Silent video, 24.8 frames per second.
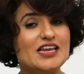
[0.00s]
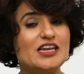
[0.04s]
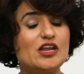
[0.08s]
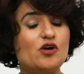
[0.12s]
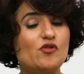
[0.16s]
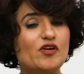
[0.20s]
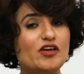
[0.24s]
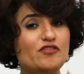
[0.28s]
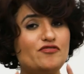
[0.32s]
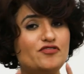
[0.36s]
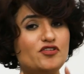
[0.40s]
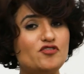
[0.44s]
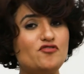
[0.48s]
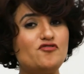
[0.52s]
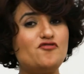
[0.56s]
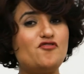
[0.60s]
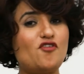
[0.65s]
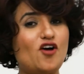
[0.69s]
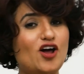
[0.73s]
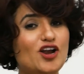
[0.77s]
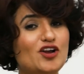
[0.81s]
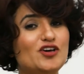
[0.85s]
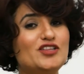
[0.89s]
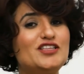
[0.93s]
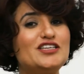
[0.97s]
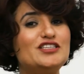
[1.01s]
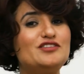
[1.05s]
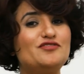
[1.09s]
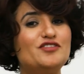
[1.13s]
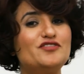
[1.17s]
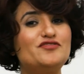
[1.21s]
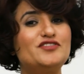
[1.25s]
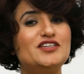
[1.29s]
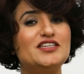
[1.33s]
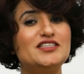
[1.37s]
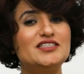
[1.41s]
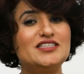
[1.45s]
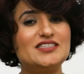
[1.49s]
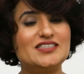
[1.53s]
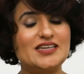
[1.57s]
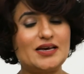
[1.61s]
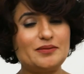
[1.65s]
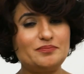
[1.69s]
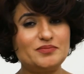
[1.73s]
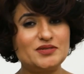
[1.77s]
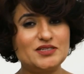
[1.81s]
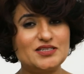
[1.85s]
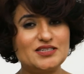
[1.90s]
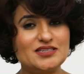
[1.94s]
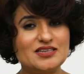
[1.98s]
Now, if you follow these 15
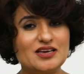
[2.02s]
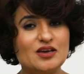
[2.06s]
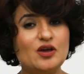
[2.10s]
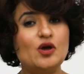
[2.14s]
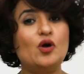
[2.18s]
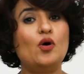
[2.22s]
steps,